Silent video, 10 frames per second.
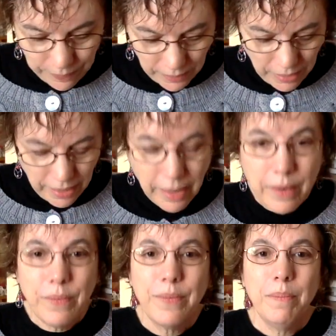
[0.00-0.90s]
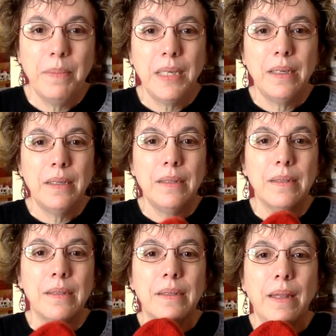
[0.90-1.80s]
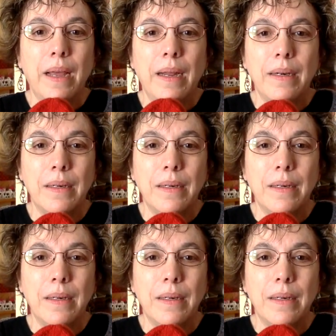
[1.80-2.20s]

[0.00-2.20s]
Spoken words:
I have mittens that